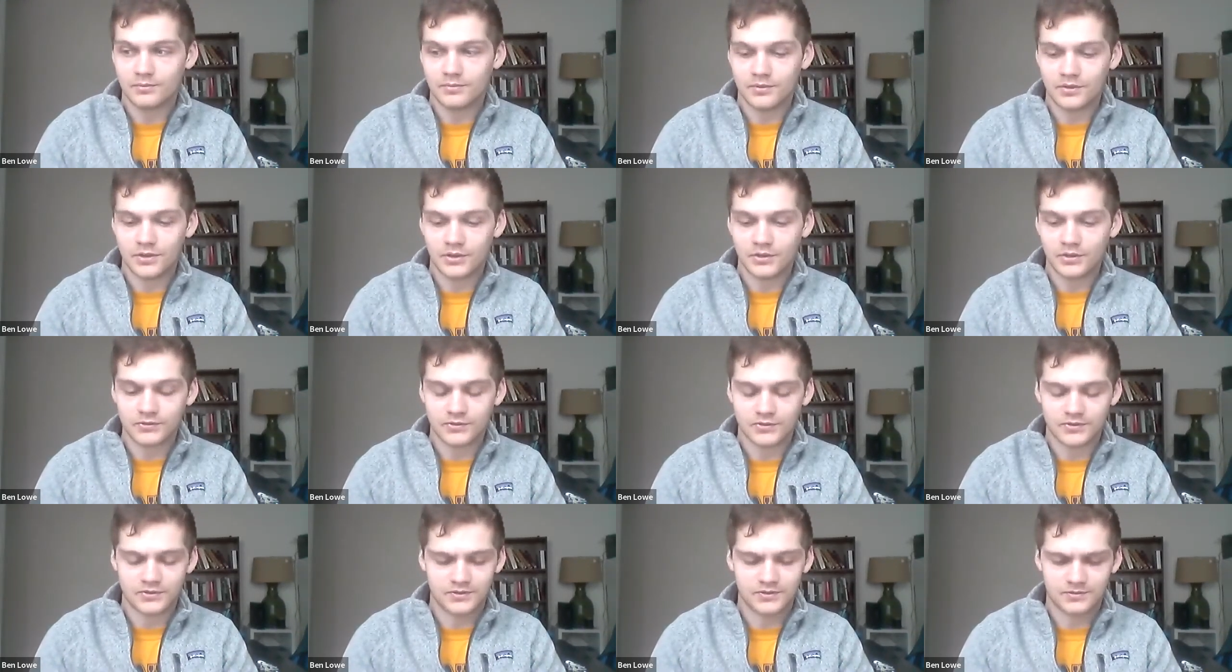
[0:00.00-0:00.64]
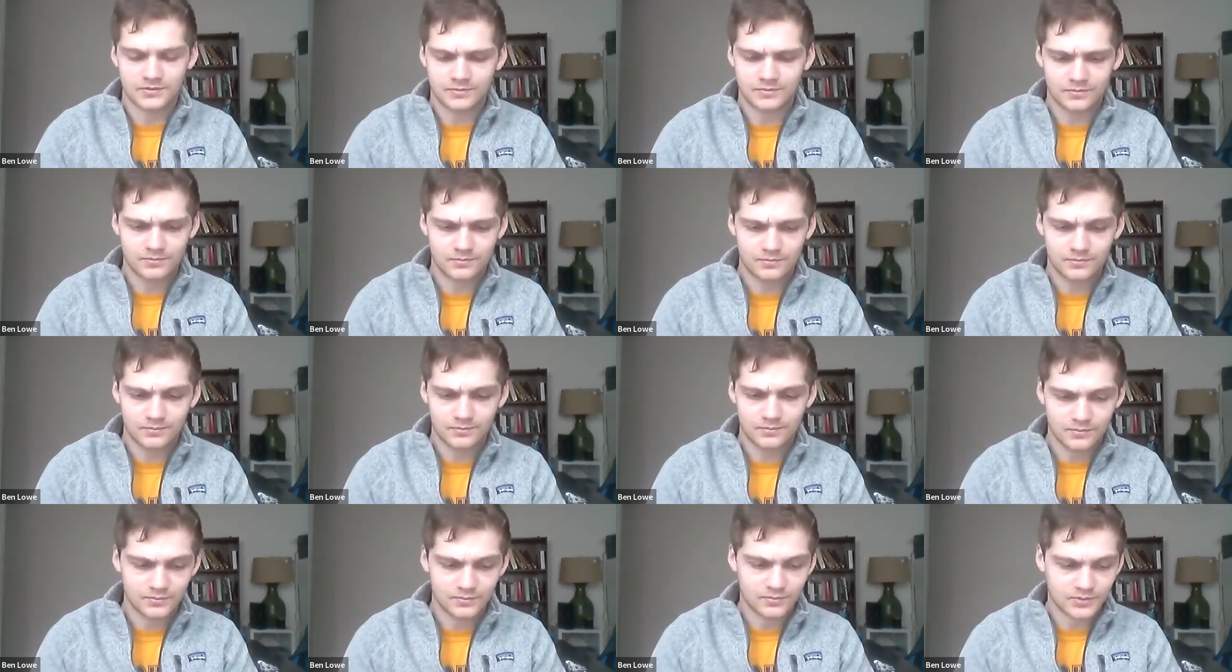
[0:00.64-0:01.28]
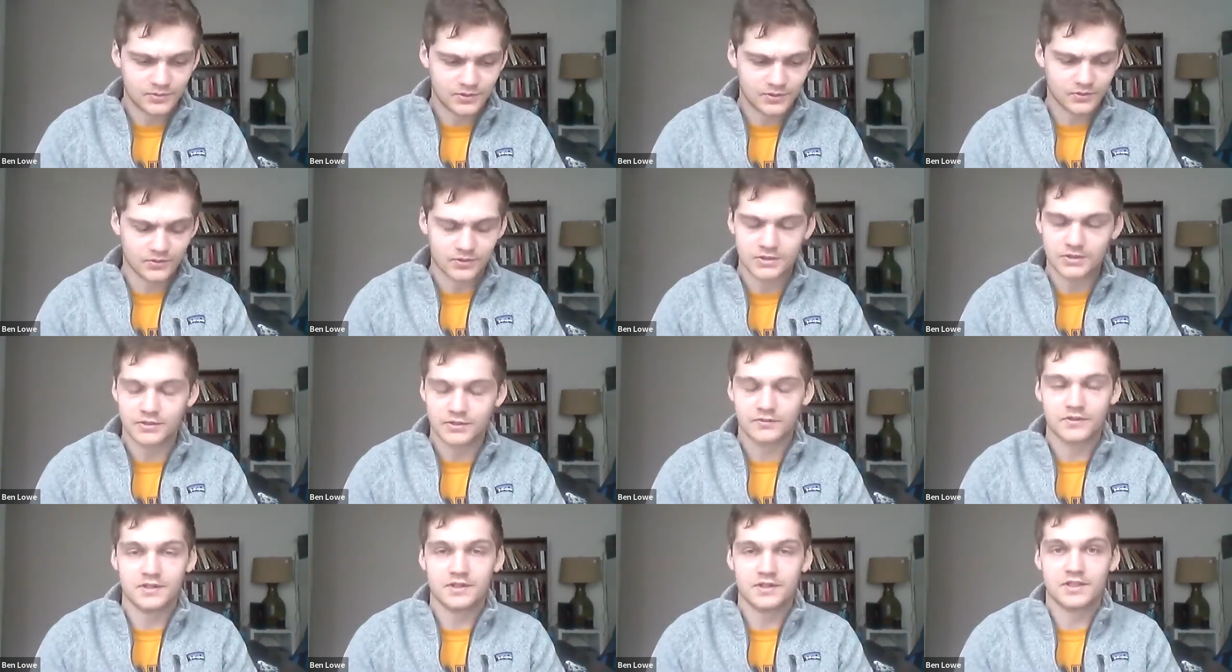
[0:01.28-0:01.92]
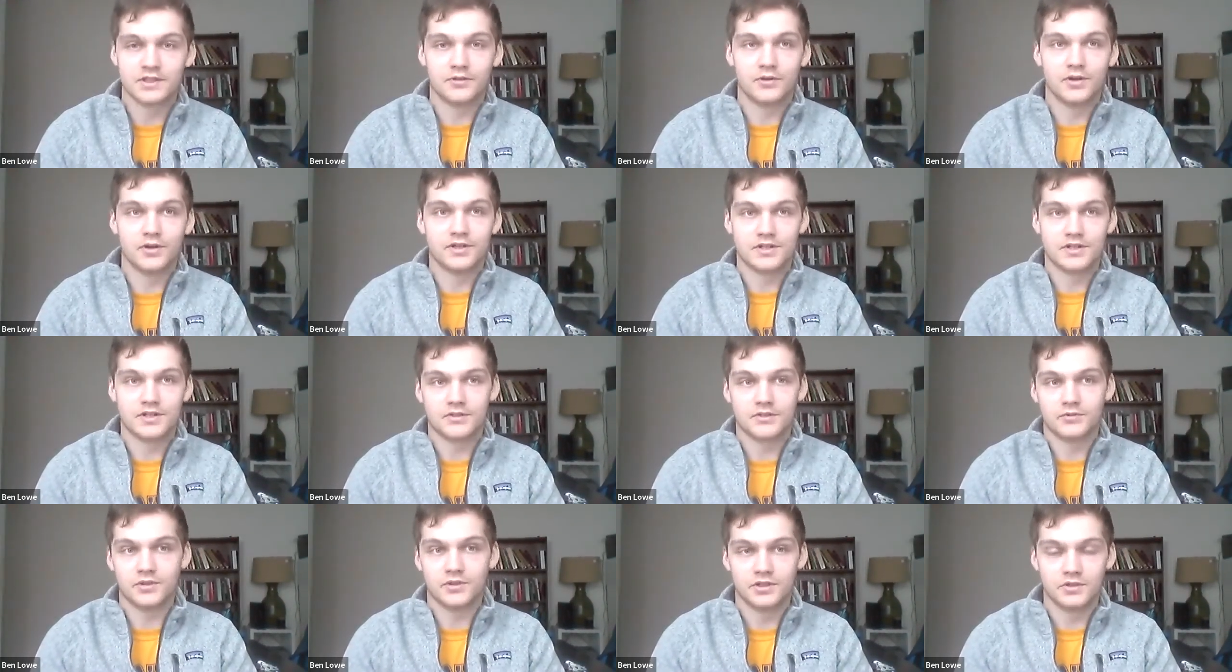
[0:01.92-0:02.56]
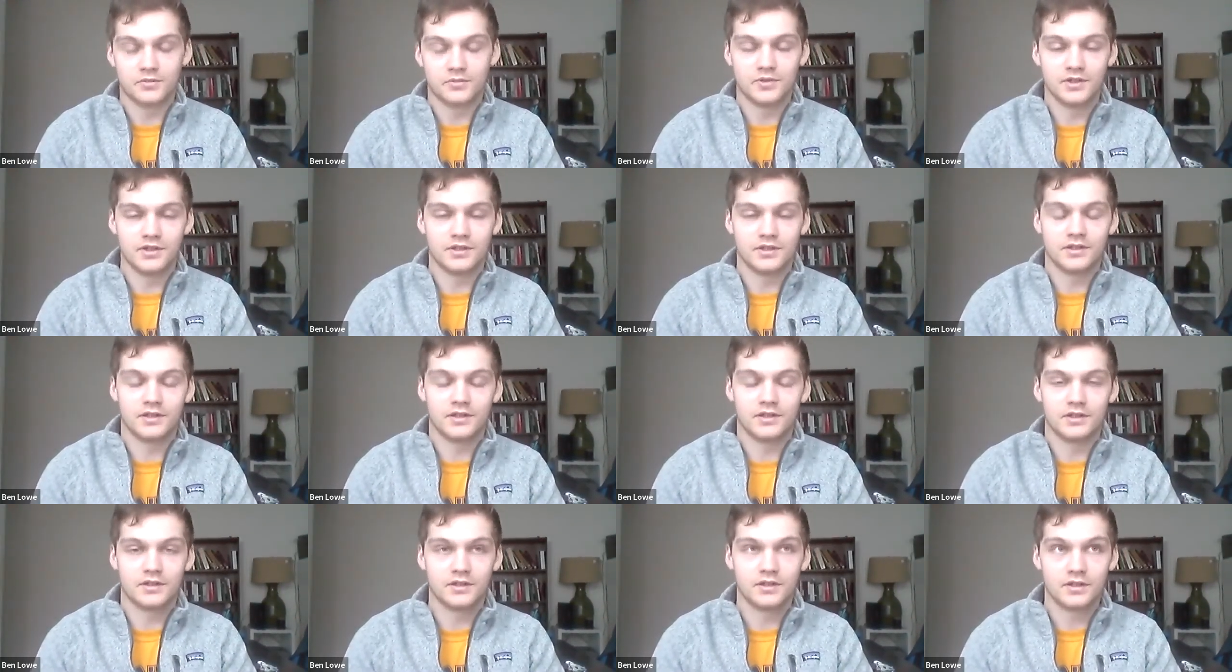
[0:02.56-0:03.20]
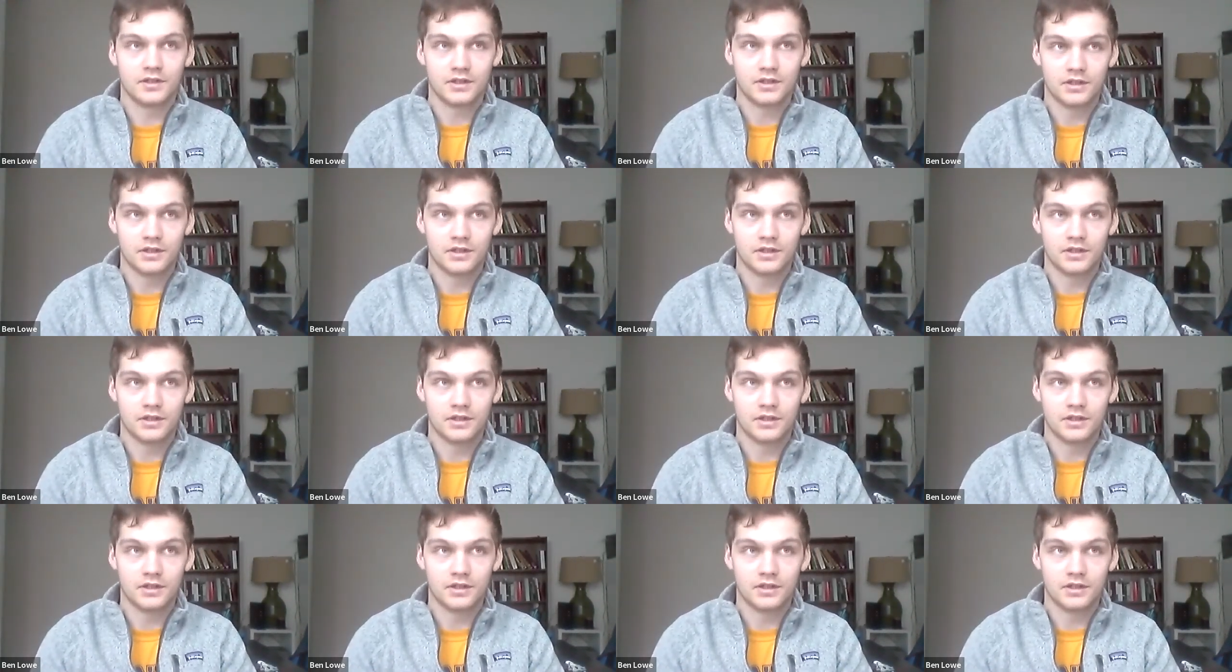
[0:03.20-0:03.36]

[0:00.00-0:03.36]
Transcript: those sorts of considerations will end up being